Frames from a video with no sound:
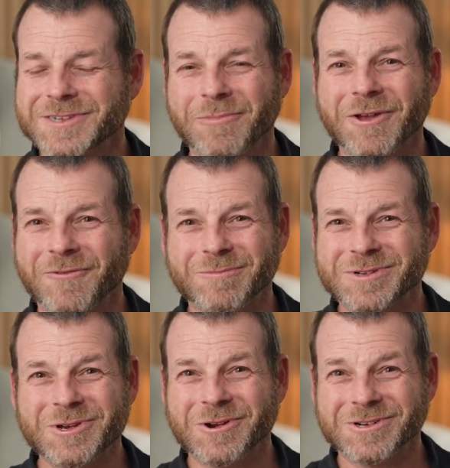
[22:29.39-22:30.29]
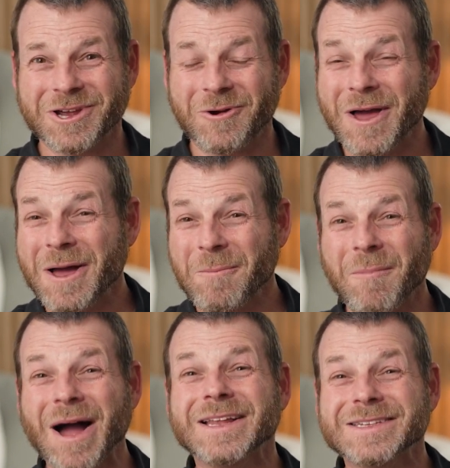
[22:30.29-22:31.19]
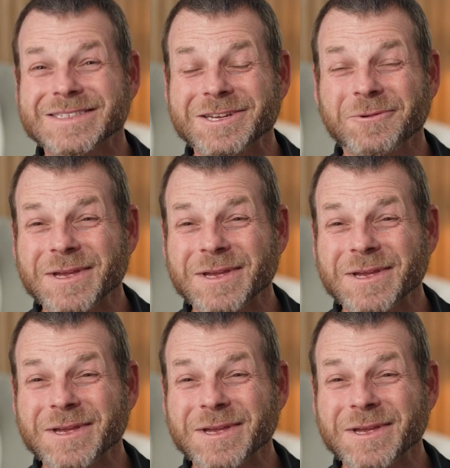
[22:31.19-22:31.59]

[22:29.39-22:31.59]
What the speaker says: Something from 2 years ago might still